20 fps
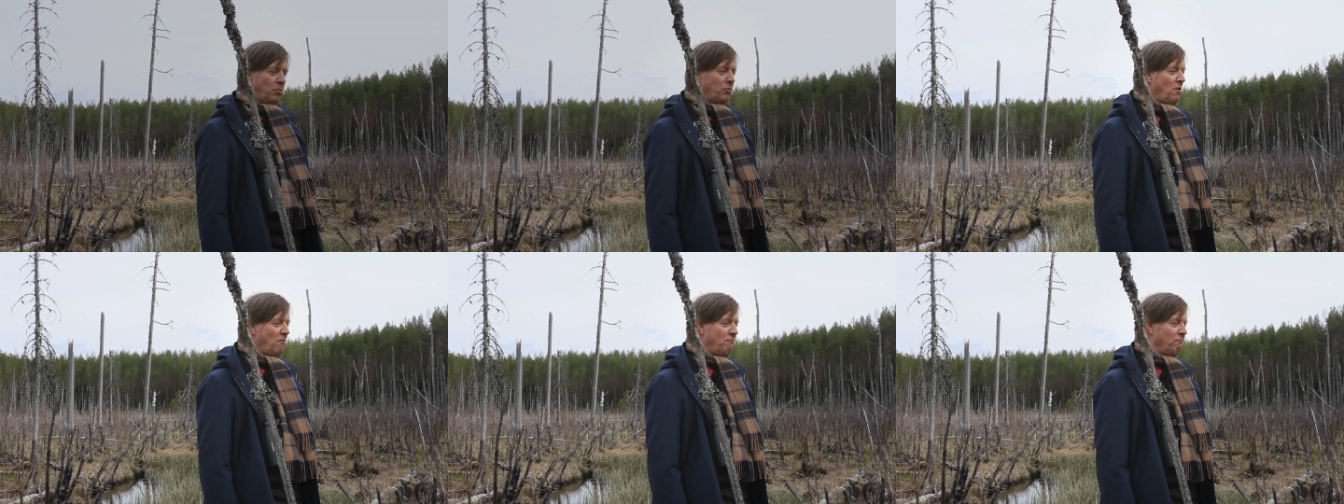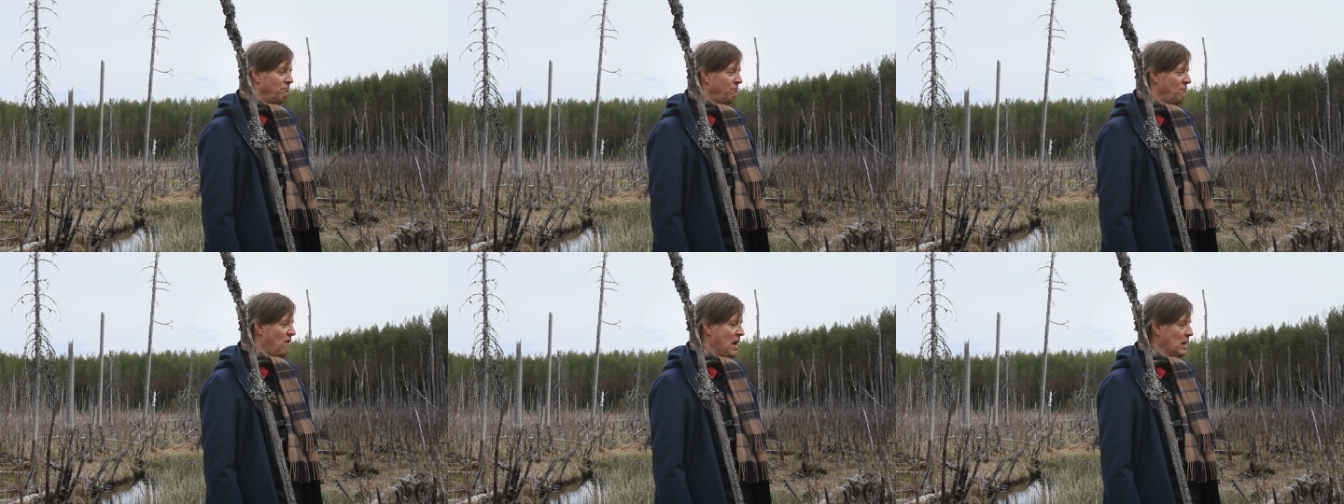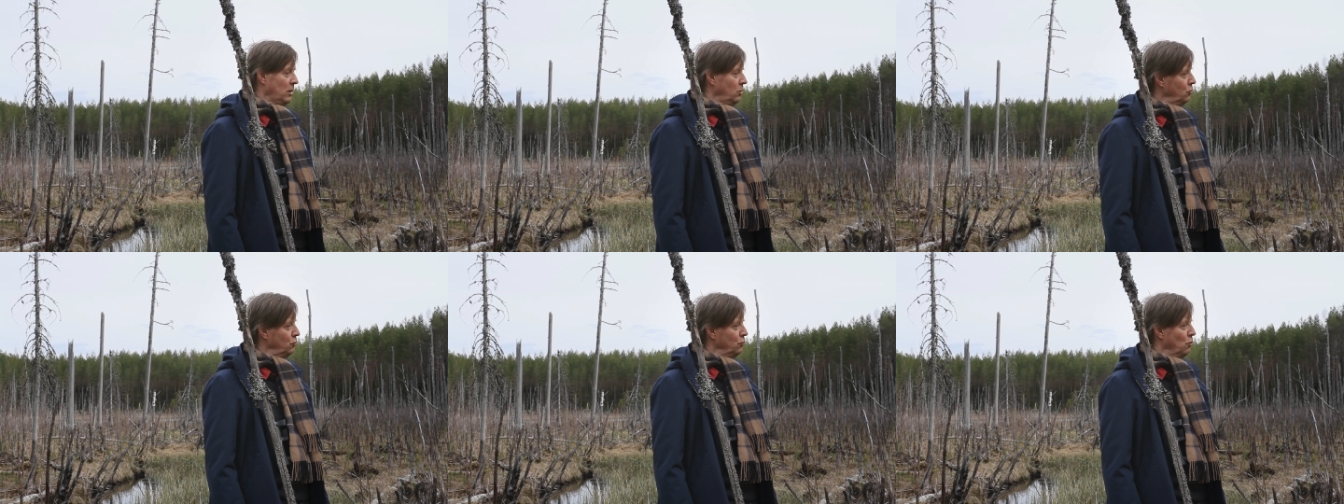the
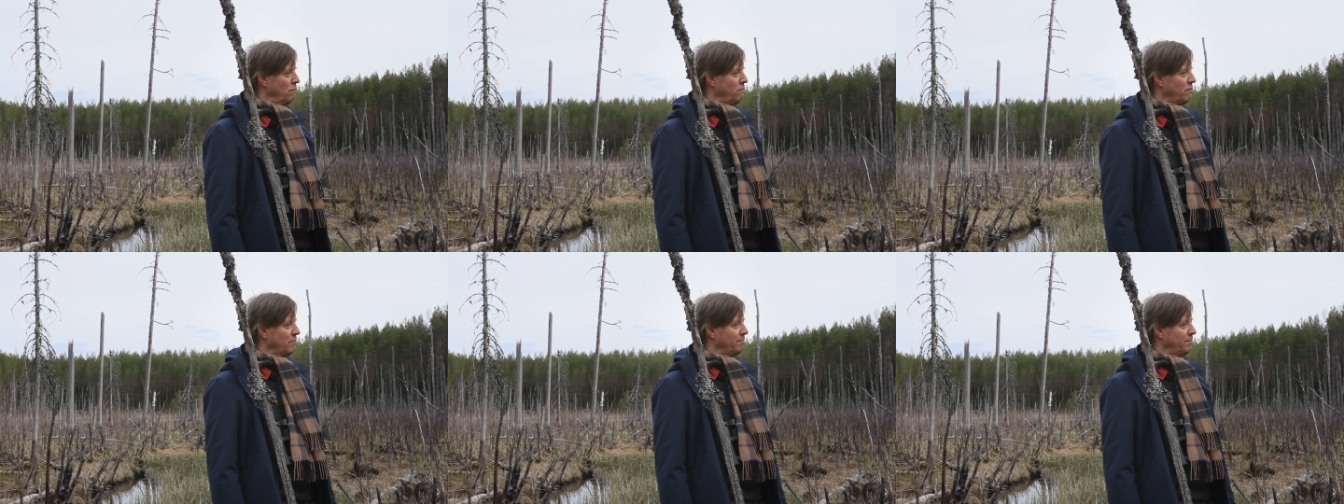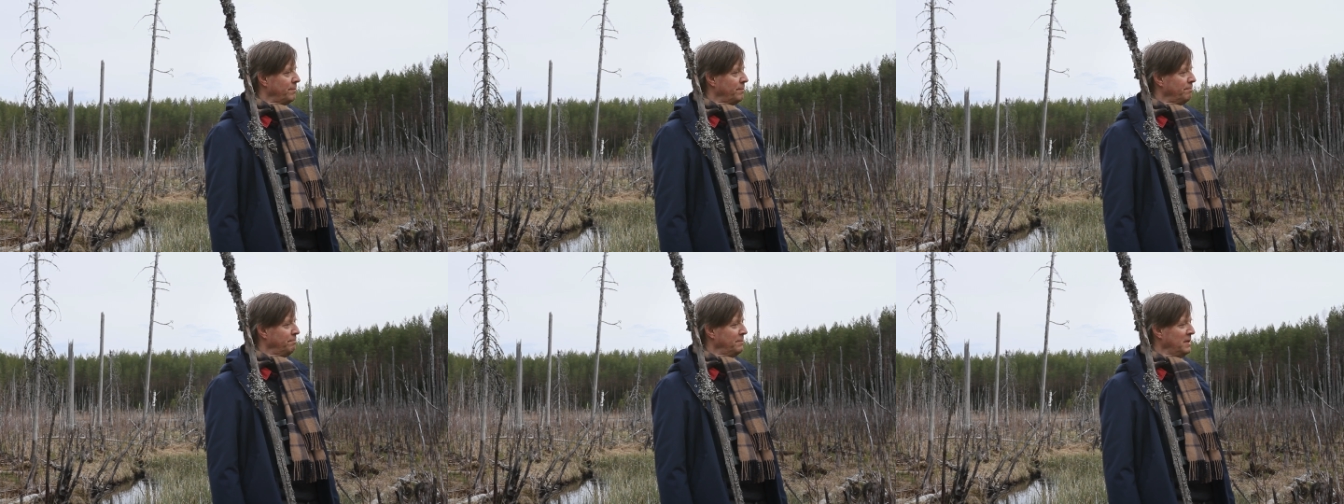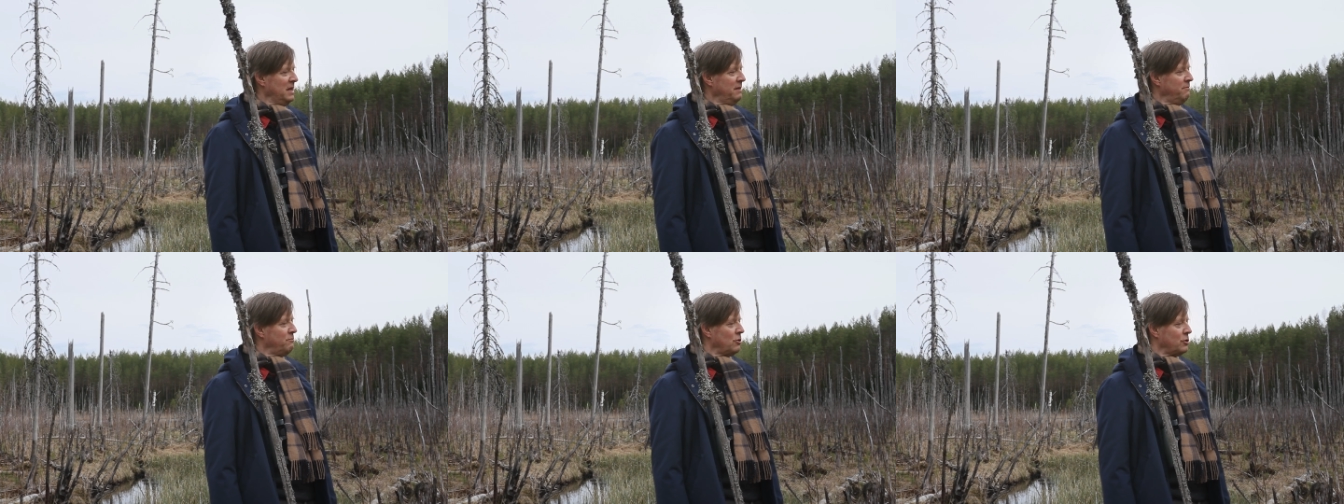value of
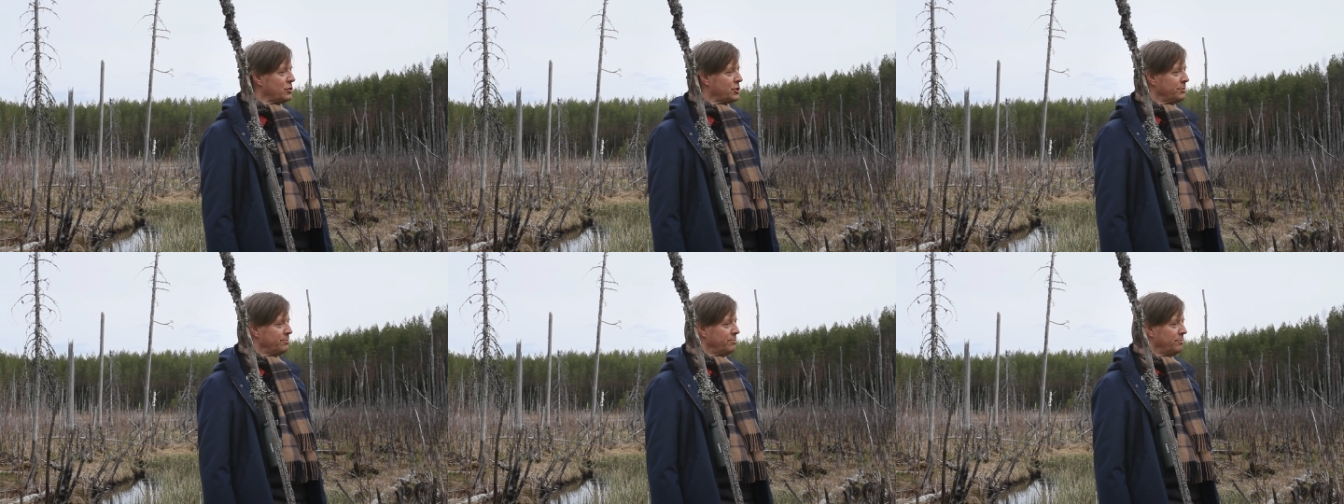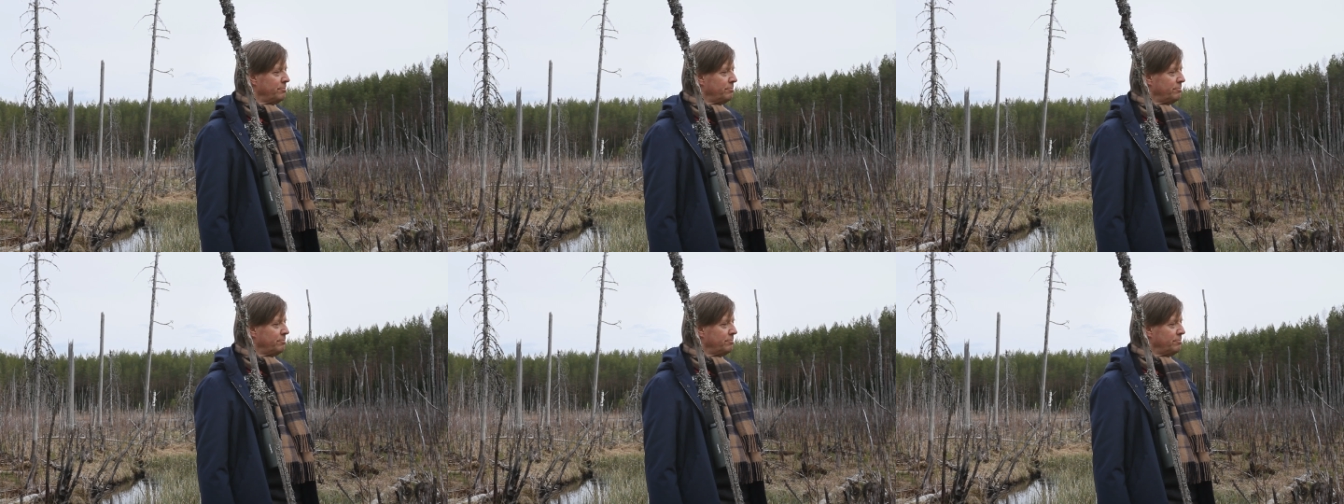beavers